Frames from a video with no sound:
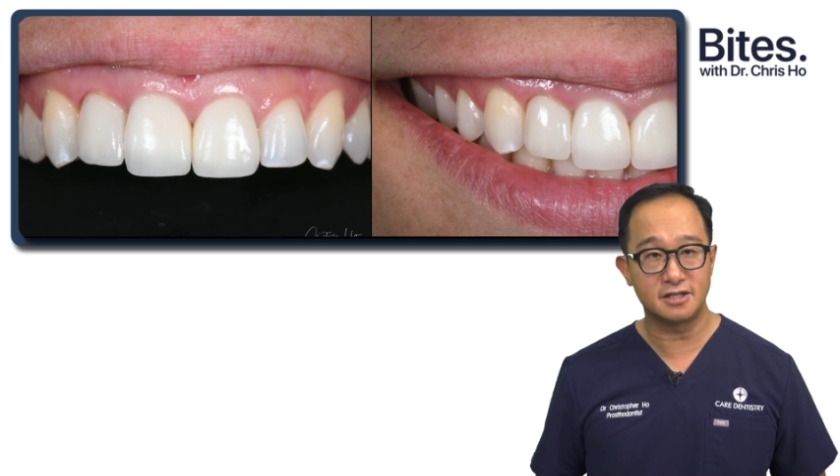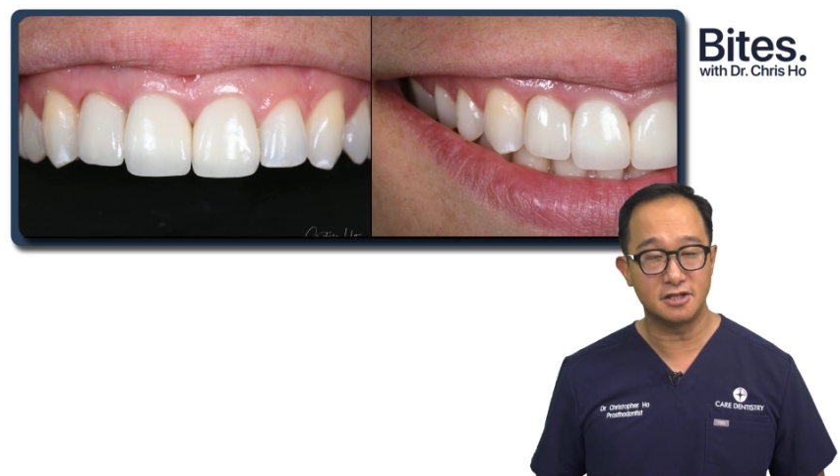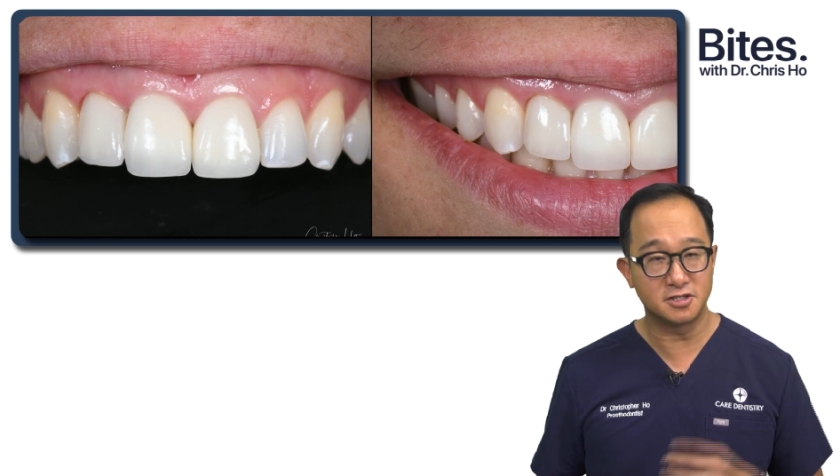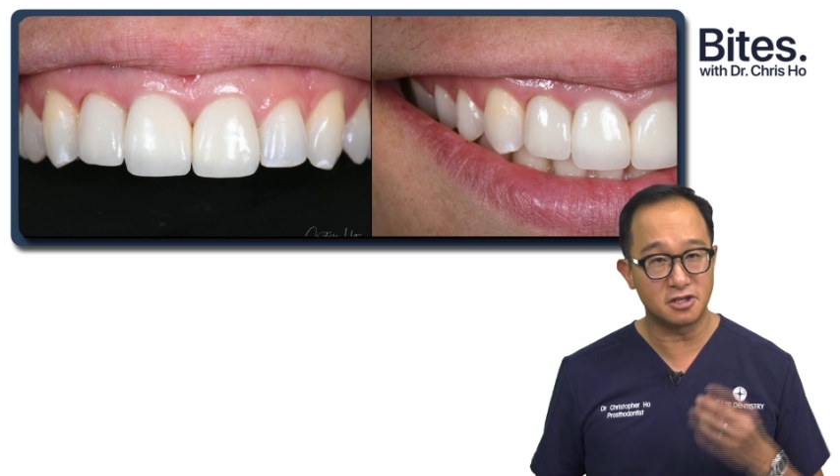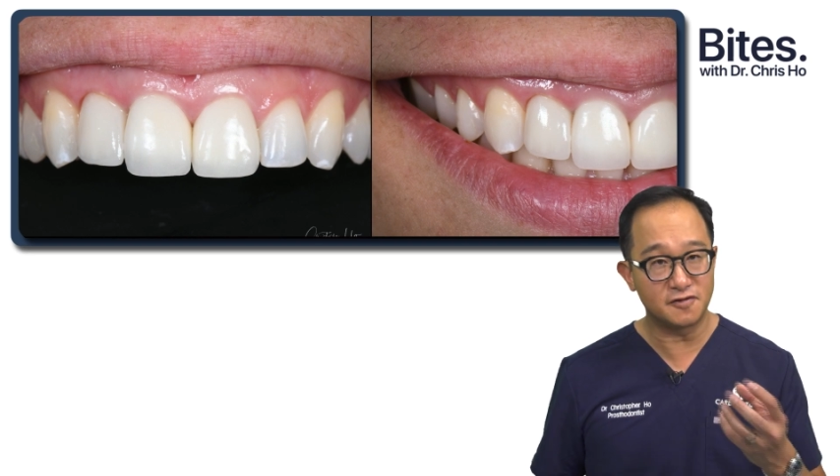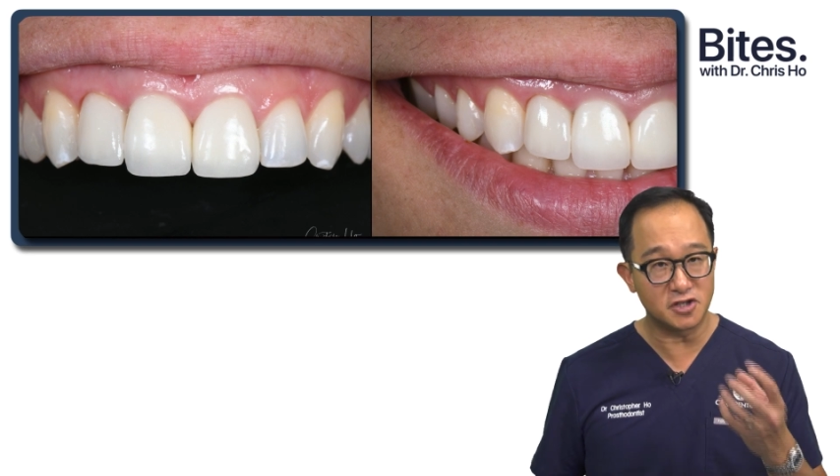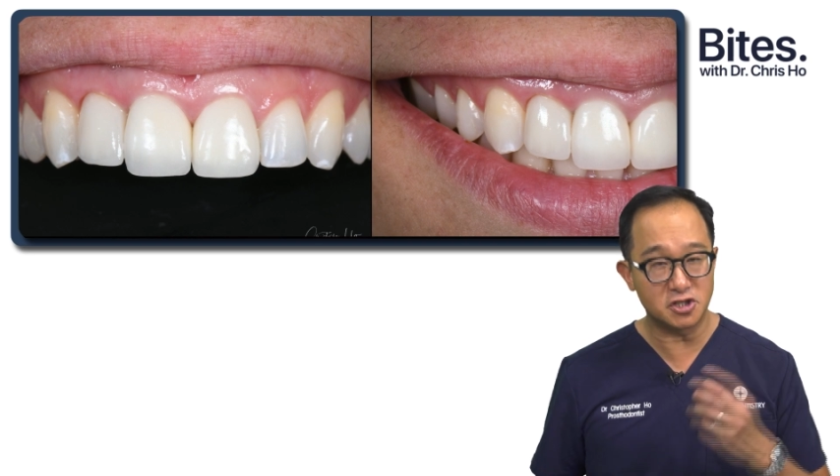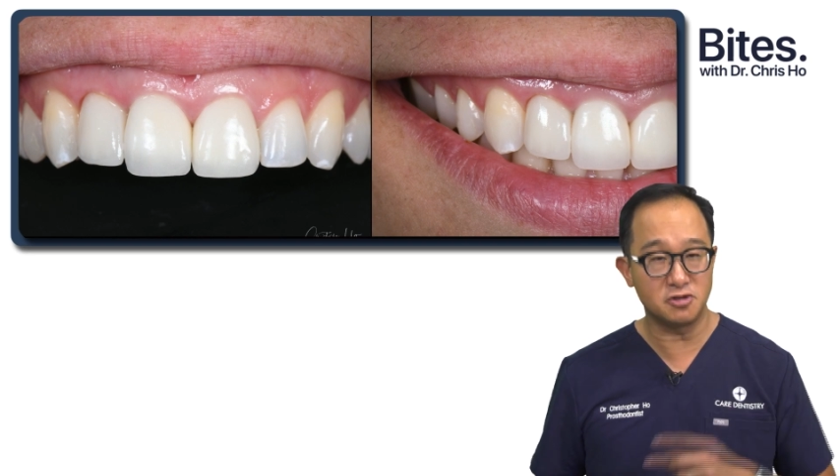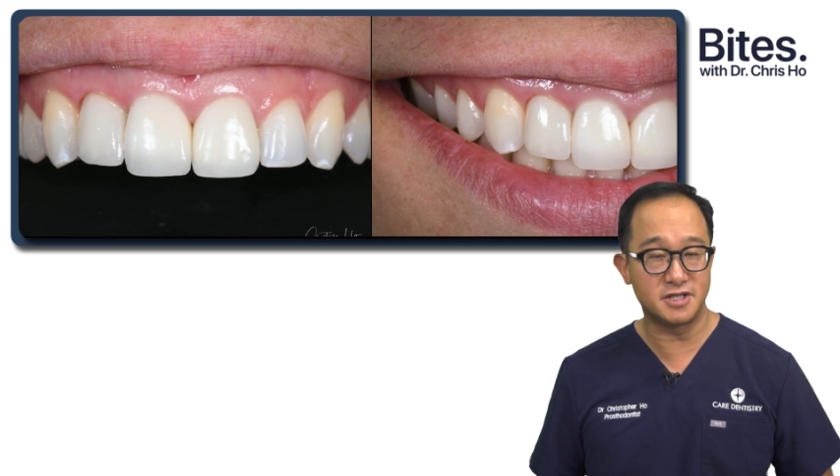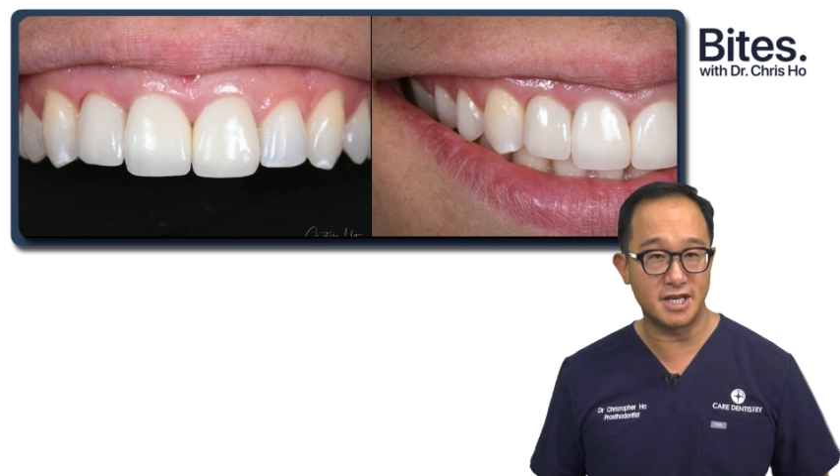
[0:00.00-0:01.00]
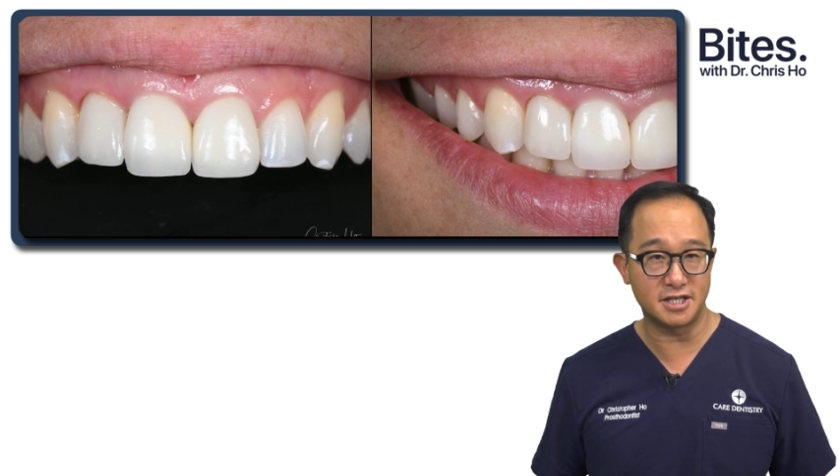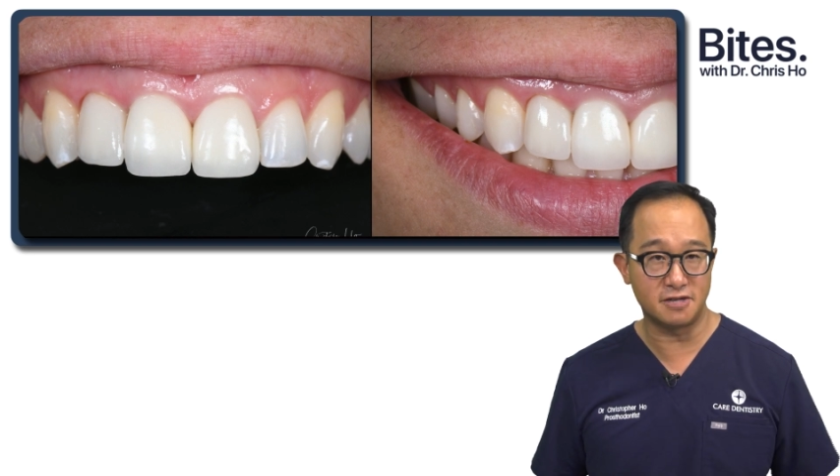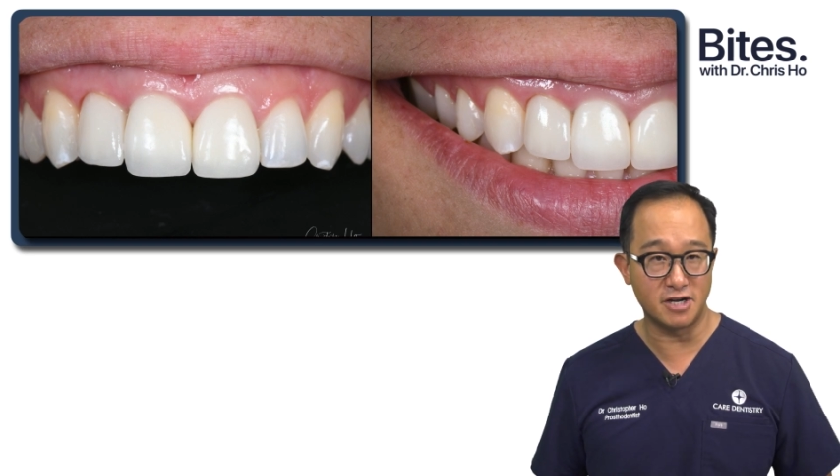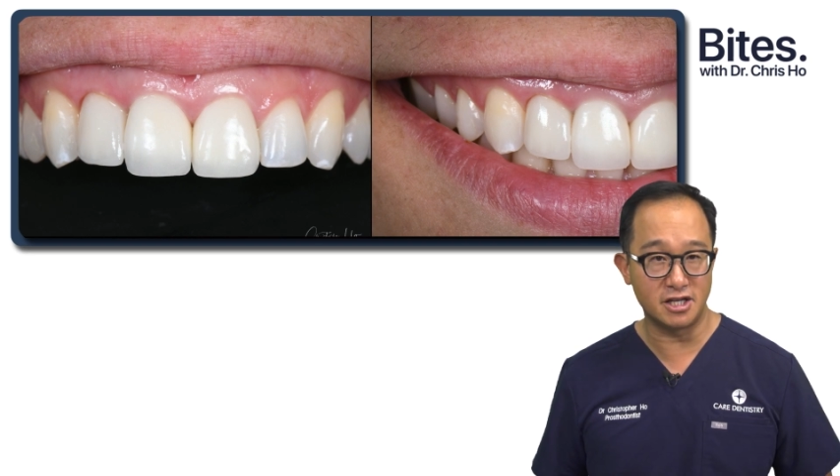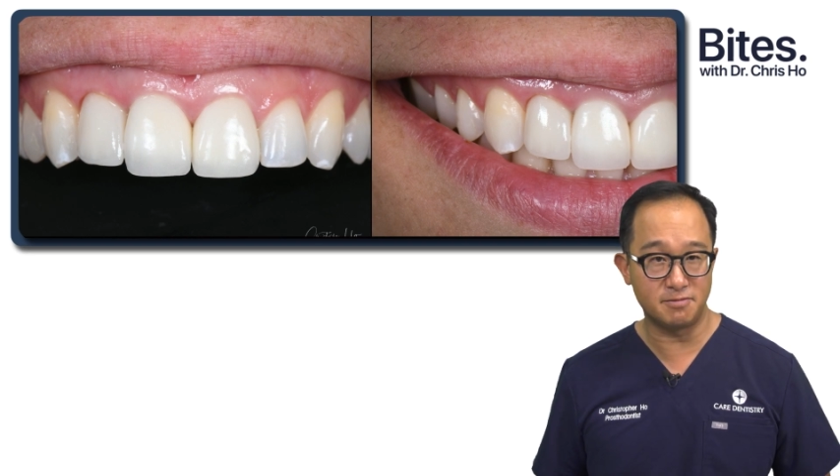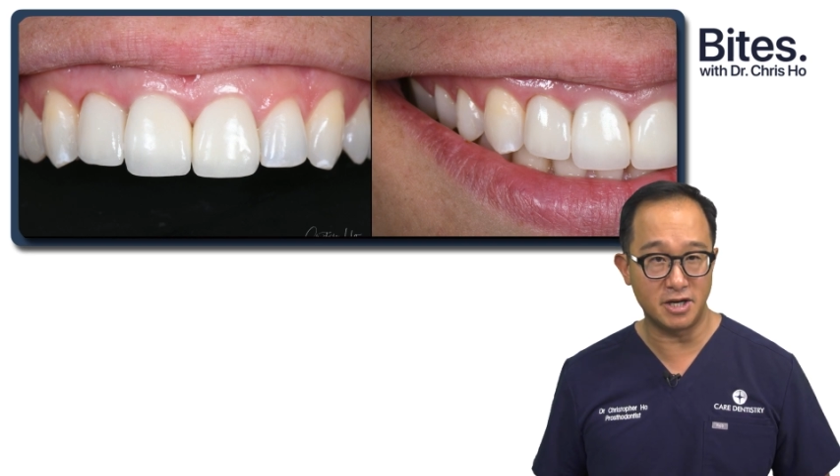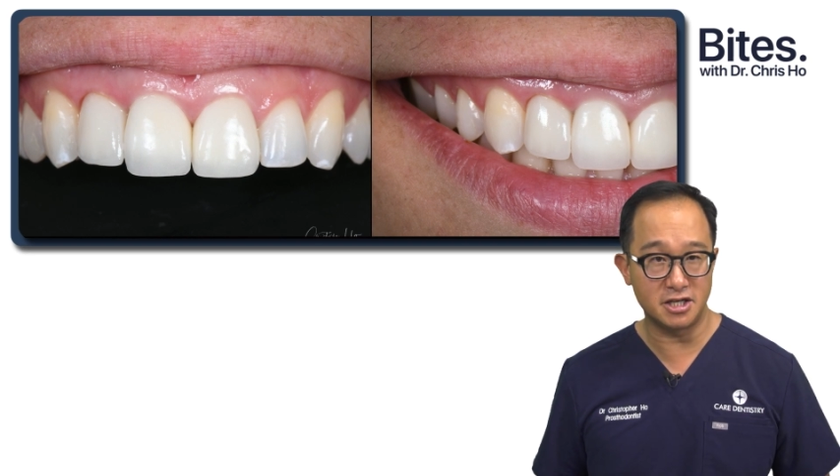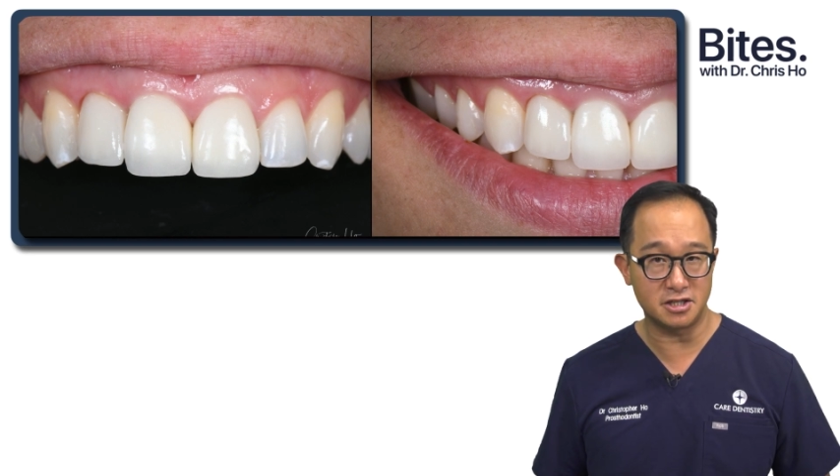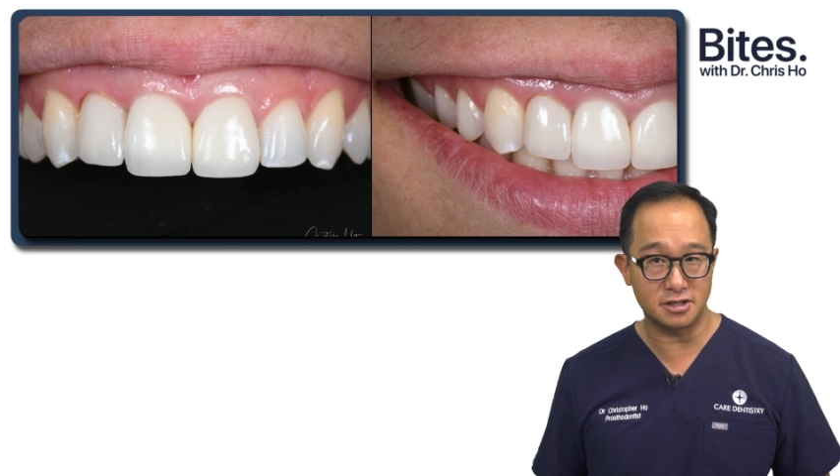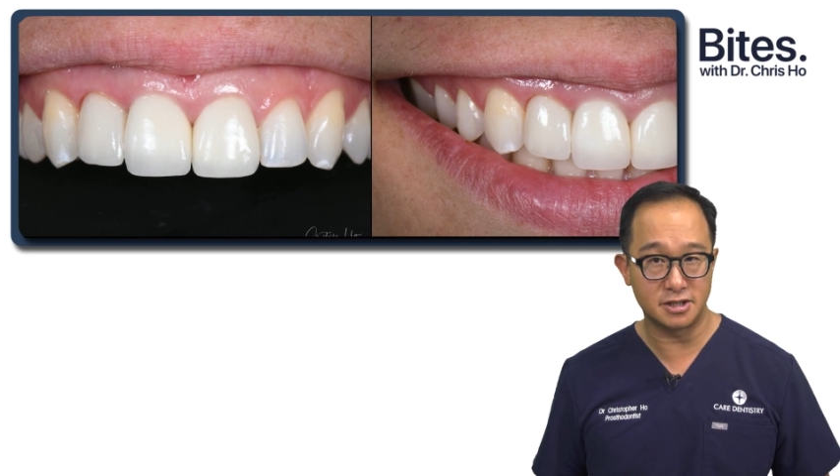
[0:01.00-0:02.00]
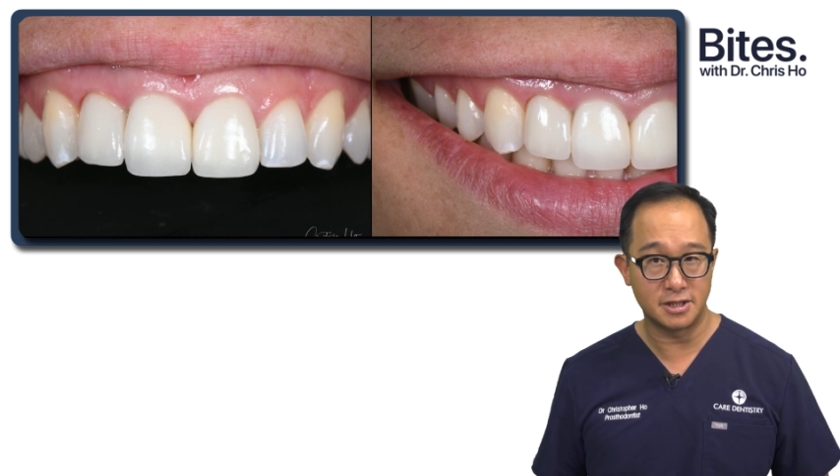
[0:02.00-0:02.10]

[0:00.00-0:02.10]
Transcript: the soft tissue aesthetics around the patient.